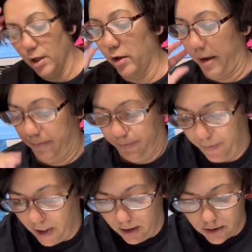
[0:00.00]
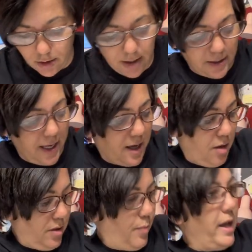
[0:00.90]
Okay, so let's take
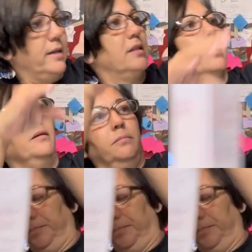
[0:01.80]
out the painting.